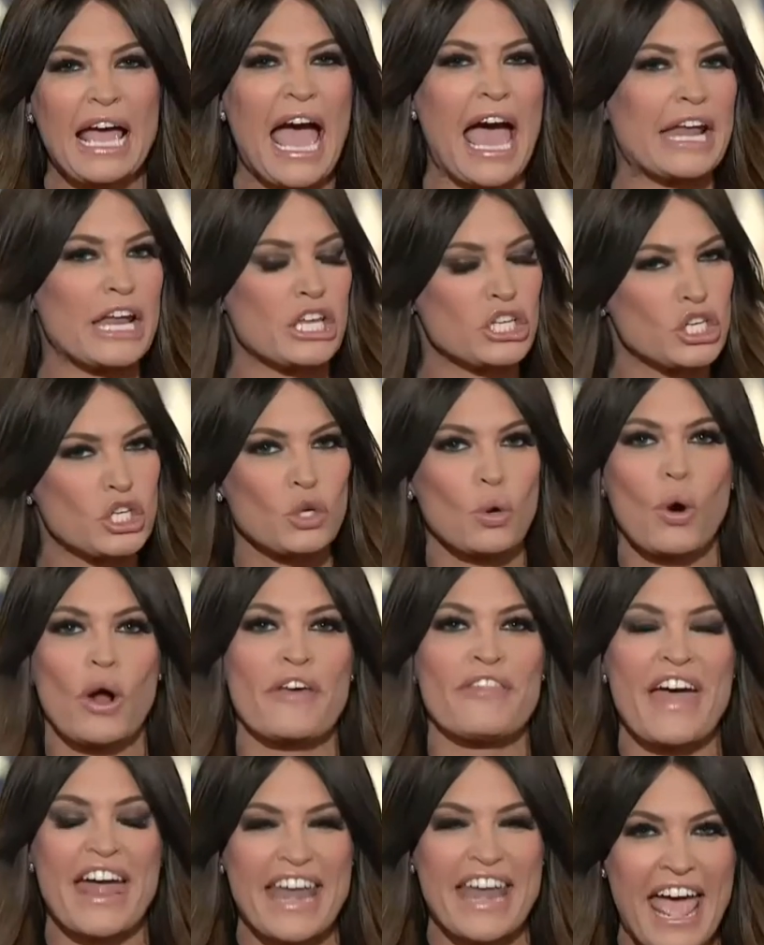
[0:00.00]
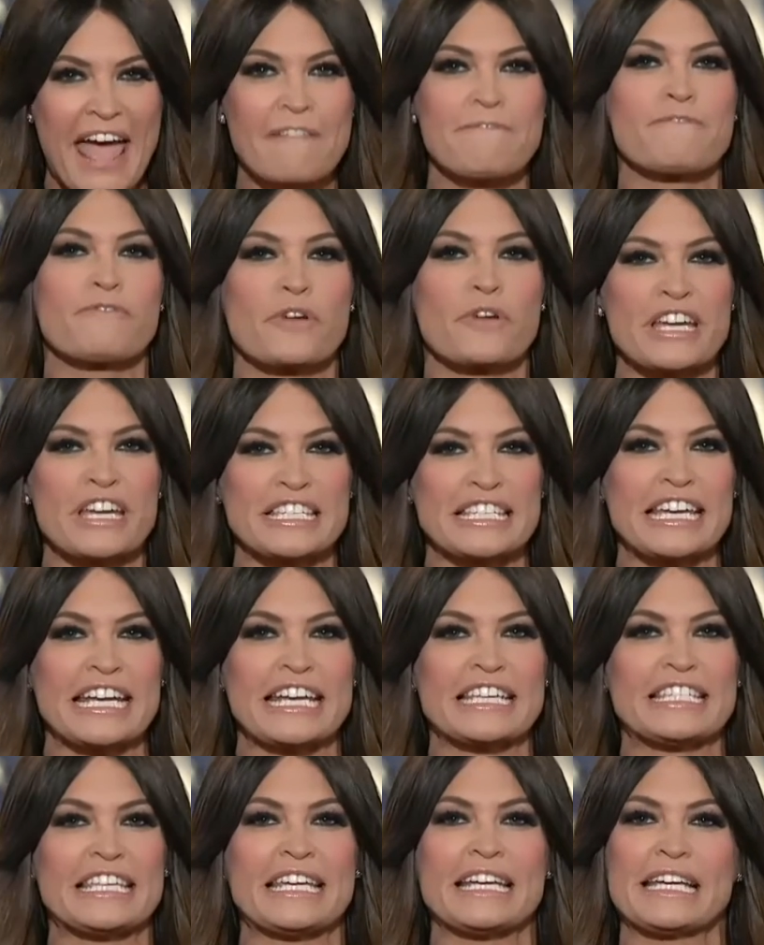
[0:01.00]
and ensure that every
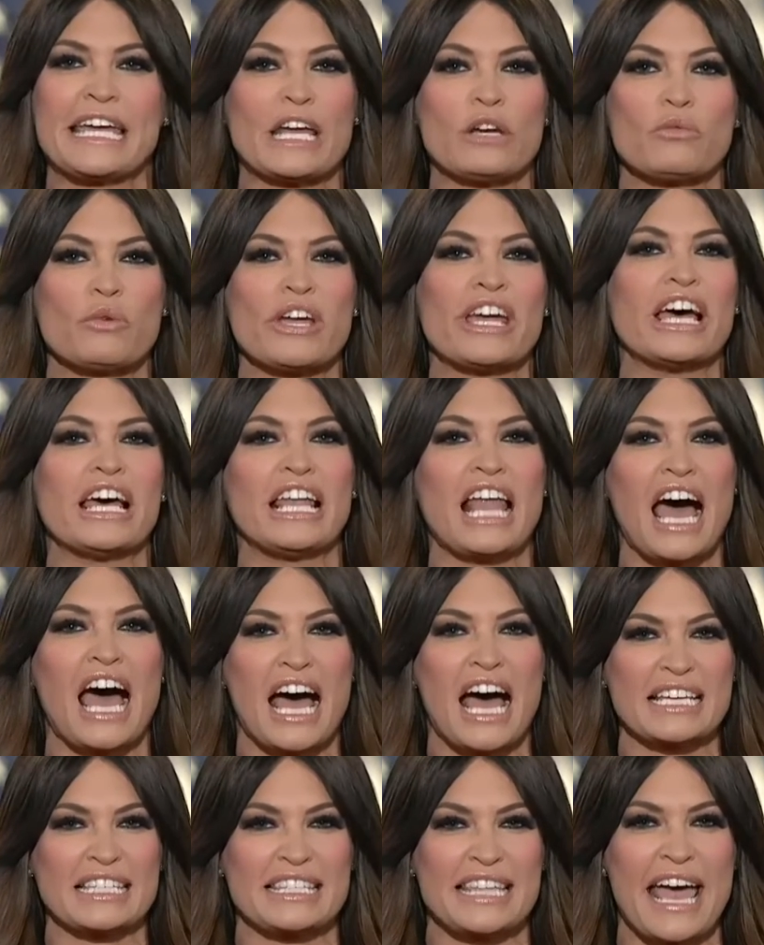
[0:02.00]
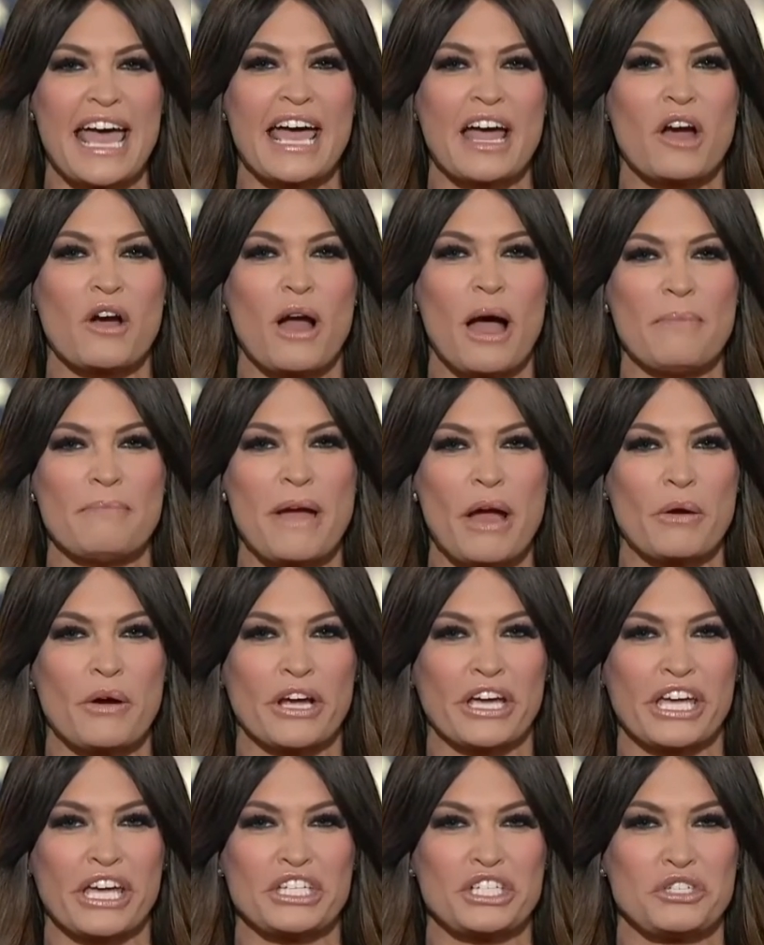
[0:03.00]
citizen can realize their
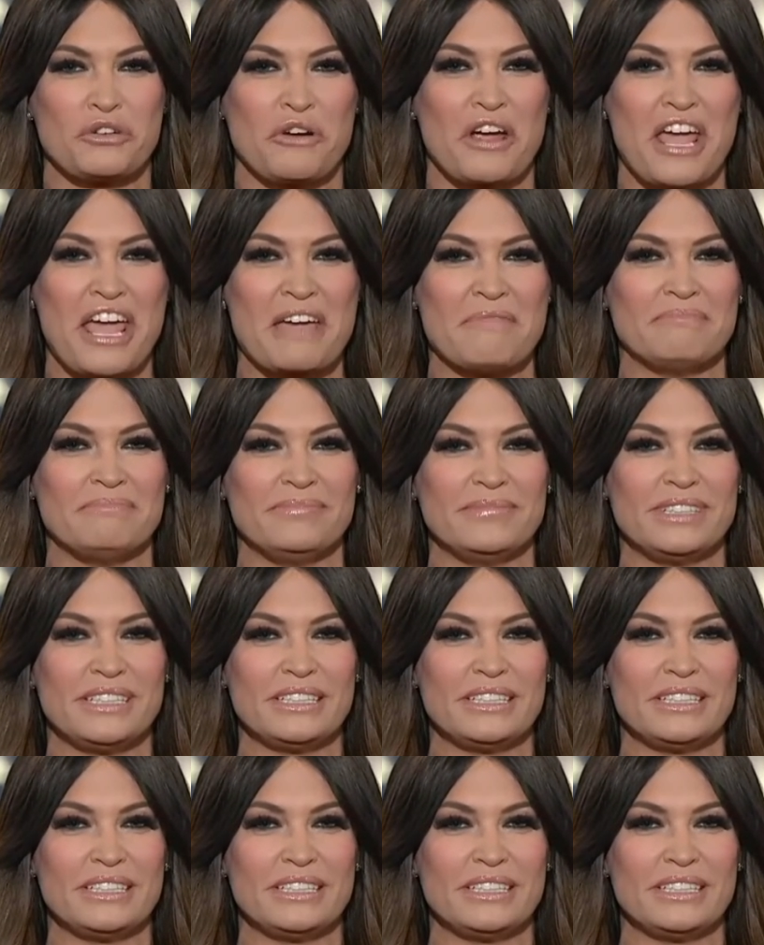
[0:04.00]
American dream.